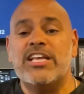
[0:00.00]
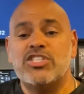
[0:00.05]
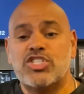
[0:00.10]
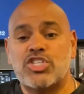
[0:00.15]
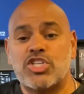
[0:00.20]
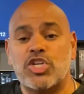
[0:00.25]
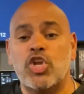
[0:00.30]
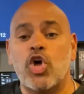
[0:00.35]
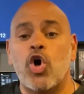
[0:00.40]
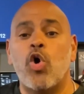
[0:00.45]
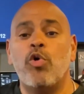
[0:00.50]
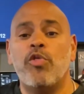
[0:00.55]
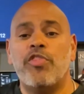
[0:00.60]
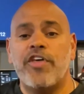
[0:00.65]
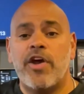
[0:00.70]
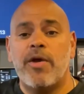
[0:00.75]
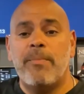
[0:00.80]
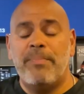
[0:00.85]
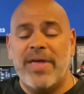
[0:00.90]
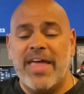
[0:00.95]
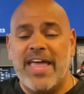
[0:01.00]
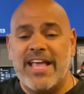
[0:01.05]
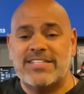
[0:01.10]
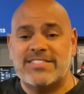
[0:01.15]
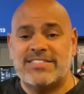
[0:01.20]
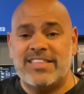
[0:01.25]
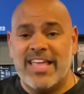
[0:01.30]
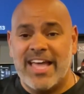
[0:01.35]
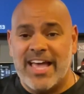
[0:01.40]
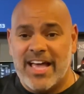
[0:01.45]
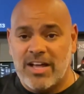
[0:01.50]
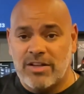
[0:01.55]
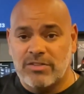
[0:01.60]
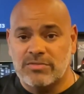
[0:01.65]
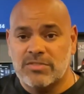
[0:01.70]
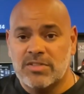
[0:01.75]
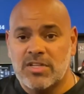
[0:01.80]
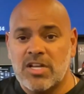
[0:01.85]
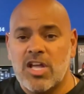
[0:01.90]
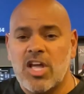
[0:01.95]
slow their pace down,
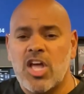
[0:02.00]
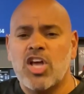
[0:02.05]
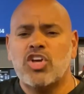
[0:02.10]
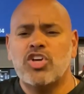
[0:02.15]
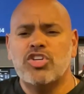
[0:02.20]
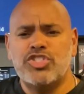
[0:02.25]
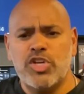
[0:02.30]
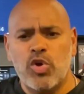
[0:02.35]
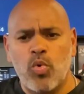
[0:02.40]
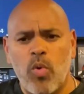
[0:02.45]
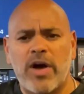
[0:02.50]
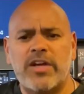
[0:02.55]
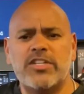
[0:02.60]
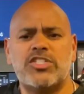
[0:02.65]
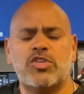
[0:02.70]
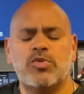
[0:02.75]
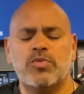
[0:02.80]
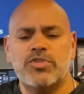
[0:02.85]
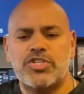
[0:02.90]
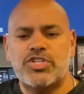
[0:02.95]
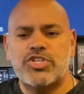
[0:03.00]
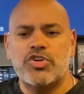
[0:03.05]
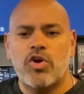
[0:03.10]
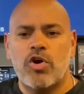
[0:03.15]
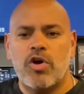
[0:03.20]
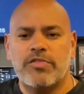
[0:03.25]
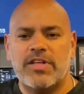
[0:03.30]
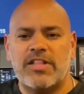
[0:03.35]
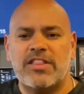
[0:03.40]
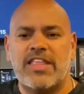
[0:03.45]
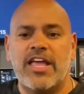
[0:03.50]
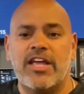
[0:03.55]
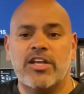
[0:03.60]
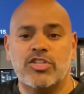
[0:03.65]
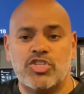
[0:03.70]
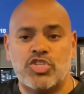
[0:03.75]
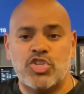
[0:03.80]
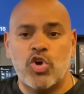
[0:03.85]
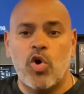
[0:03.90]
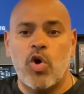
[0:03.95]
because you want to ensure that they
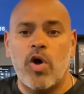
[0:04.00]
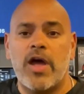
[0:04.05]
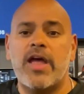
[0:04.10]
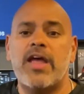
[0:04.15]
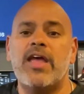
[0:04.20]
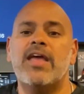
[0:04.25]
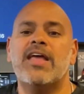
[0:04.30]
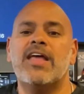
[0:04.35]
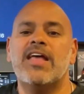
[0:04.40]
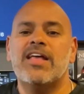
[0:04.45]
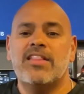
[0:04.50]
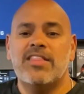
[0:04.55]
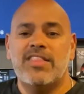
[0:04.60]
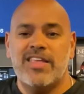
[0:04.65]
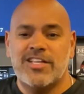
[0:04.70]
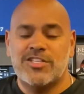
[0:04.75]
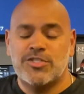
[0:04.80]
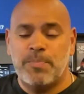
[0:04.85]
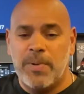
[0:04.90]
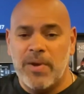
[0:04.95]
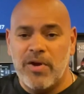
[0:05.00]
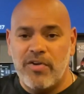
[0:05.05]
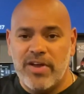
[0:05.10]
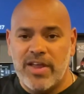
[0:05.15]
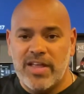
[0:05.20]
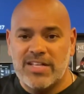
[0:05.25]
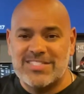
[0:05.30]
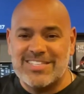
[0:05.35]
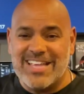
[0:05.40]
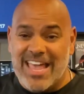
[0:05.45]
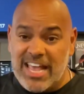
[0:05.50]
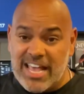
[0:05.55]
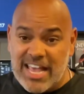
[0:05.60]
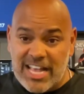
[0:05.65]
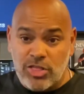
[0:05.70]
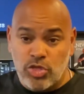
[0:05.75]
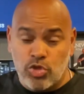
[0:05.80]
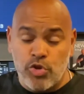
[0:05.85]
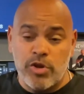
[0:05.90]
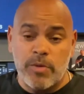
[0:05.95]
enjoy the experience and
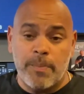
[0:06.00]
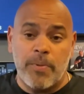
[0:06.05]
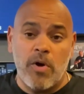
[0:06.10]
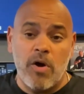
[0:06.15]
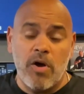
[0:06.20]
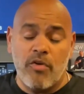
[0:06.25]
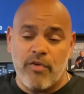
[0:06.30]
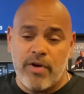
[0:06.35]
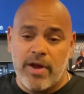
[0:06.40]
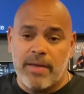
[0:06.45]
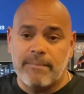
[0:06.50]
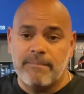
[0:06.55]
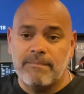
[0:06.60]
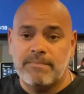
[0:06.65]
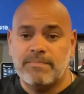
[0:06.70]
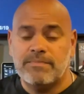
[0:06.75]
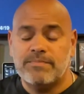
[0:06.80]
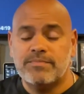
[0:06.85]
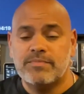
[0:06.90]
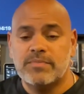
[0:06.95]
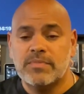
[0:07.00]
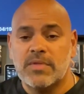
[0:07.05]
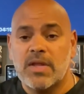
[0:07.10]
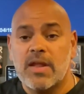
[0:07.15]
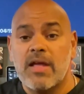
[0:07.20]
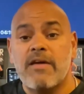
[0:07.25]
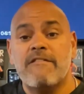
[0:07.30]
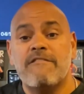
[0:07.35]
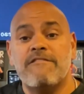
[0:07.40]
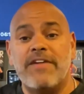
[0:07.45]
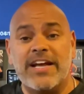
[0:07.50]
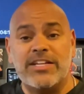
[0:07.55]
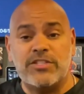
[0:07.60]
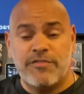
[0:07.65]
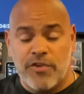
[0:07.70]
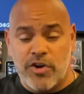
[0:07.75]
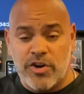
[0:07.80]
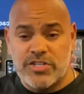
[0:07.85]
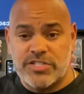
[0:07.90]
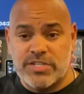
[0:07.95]
get through your program. Vice
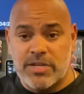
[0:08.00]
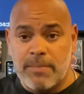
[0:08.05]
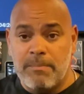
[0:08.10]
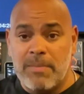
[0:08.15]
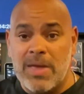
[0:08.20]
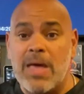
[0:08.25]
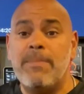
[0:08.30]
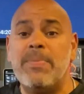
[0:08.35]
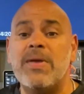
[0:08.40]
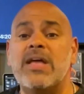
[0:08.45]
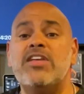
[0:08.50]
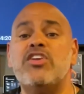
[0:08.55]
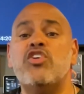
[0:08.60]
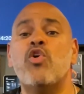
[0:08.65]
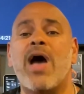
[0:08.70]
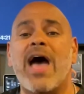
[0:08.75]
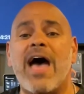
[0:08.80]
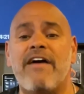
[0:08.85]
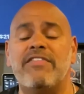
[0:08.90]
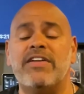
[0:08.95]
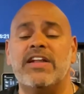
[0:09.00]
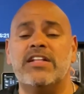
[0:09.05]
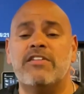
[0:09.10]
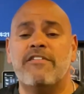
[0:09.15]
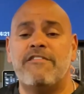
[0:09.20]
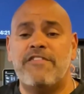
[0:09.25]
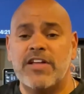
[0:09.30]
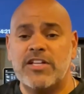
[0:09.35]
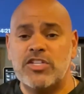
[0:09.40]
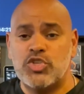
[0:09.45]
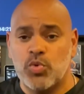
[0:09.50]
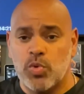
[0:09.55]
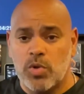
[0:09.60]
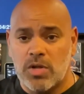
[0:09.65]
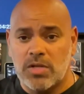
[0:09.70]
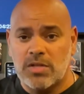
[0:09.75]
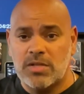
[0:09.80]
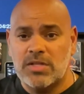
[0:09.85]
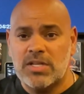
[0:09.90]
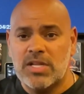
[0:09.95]
versa, maybe you have an
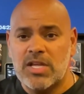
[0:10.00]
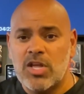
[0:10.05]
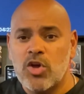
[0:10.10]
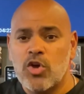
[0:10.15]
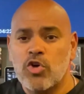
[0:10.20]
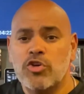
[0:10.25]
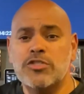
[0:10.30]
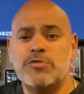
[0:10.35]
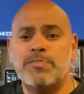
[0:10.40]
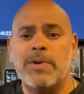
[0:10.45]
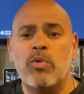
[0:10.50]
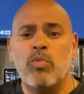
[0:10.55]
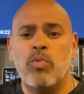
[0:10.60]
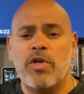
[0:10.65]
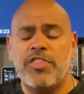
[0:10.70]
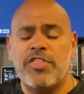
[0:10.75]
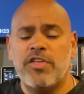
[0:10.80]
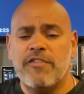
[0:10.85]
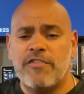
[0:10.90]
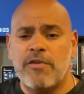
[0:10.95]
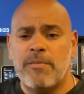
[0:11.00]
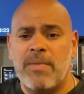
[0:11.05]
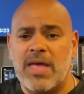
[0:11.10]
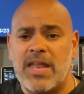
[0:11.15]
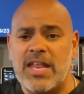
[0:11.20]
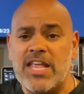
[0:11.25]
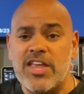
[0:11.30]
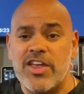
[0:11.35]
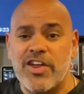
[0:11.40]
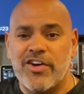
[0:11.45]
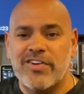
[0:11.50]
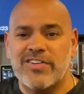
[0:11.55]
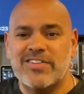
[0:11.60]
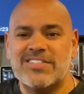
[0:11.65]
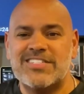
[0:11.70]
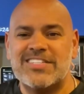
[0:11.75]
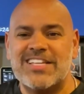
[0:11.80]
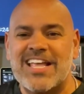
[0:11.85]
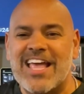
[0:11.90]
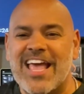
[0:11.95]
individual who's been with you for many
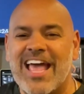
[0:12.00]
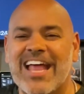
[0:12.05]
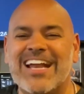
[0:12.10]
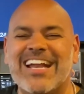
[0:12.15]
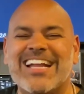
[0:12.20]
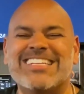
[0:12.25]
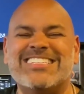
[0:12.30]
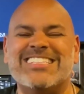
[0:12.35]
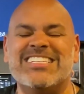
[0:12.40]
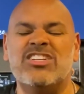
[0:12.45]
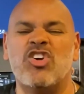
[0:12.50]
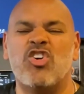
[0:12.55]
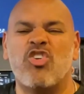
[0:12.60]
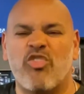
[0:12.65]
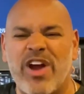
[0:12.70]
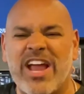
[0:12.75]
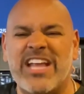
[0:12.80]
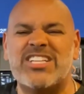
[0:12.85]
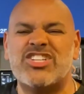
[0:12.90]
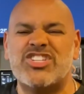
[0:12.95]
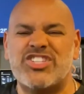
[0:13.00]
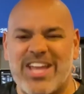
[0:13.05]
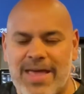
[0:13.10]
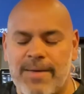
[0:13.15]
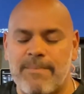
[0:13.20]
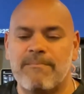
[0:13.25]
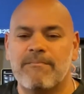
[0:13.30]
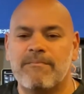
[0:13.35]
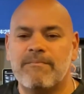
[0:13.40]
years and is in great shape,